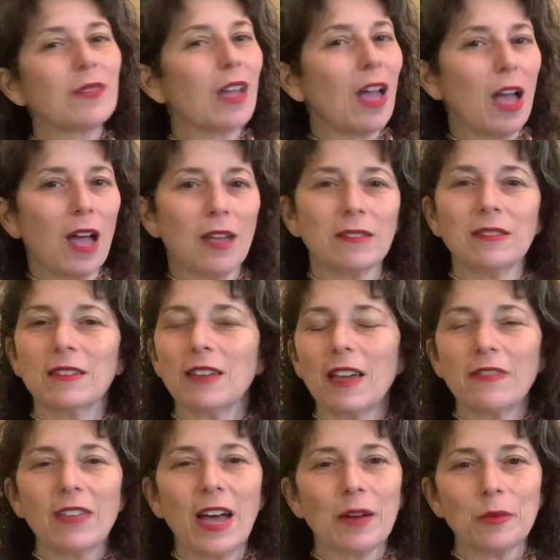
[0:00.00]
and
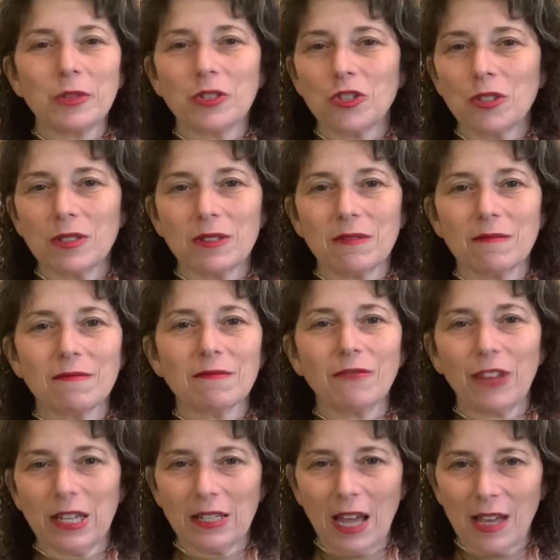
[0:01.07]
that was just
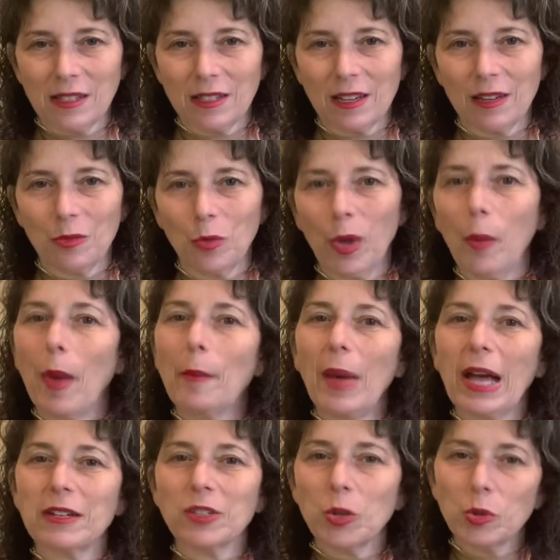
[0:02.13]
fantastic. We went
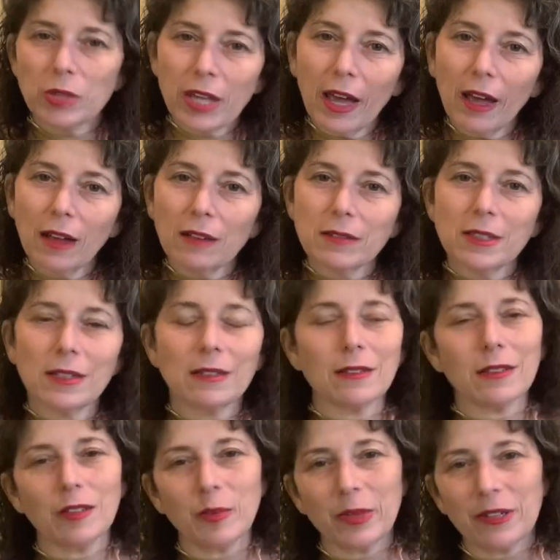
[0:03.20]
back to the hotel, did a
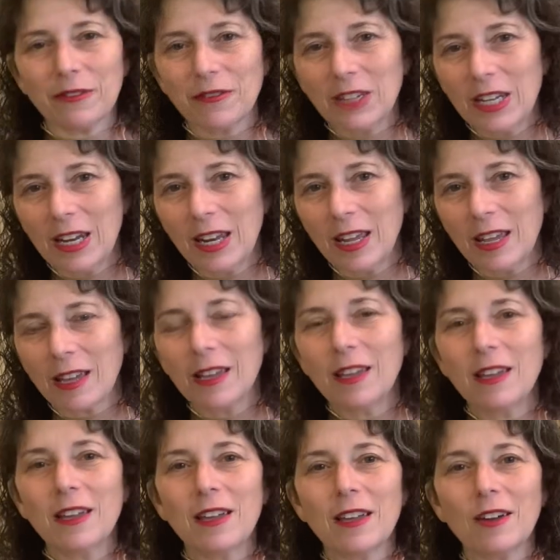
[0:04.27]
little bit of knitting
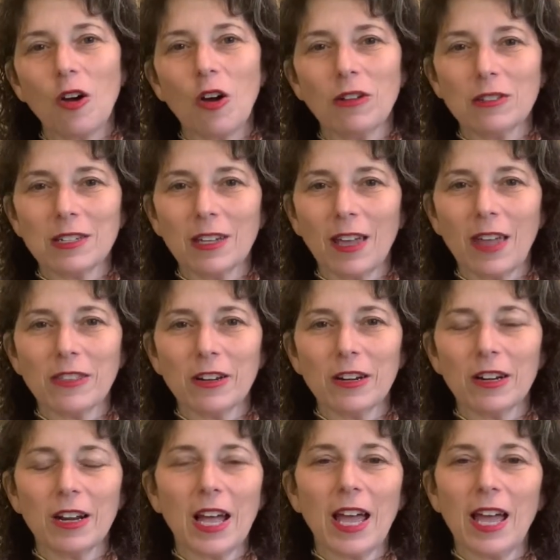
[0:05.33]
all
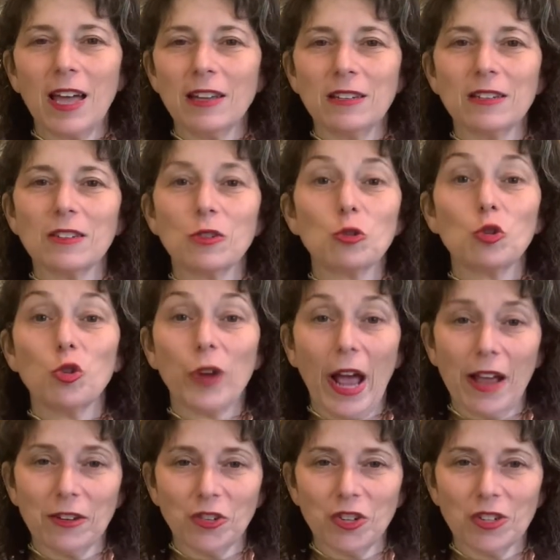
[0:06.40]
together, and
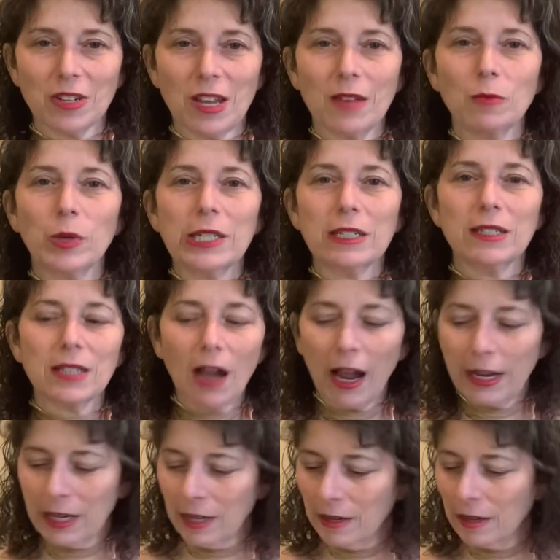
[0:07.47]
crashed. And we
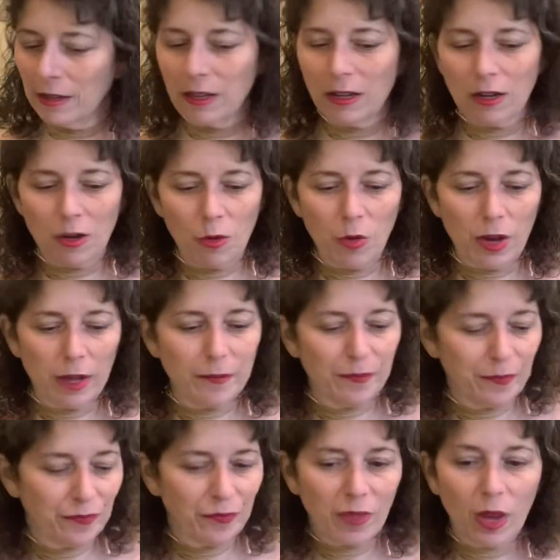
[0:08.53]
decided, you know what,
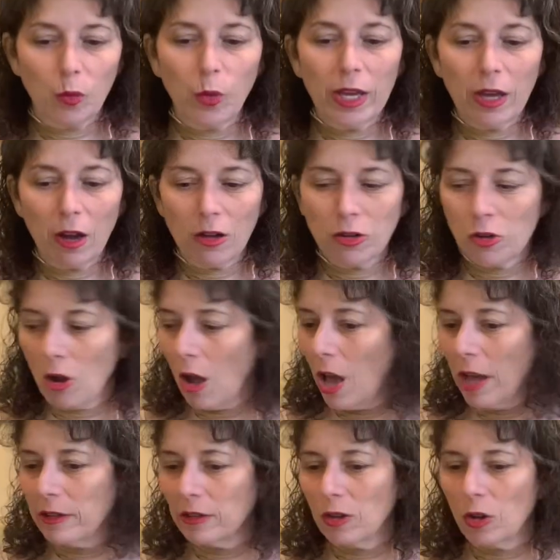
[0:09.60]
we are
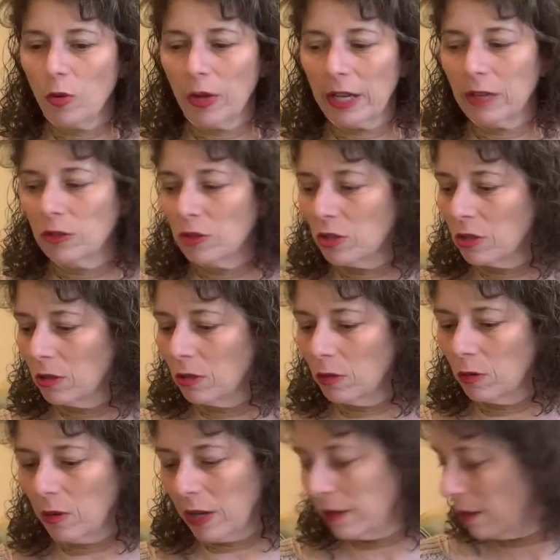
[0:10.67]
not going to,
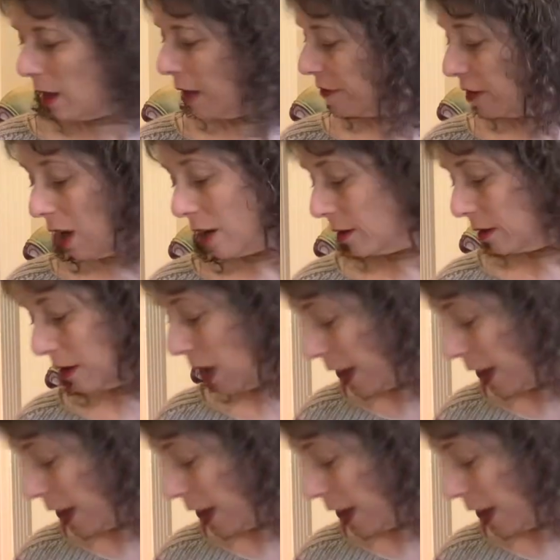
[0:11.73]
I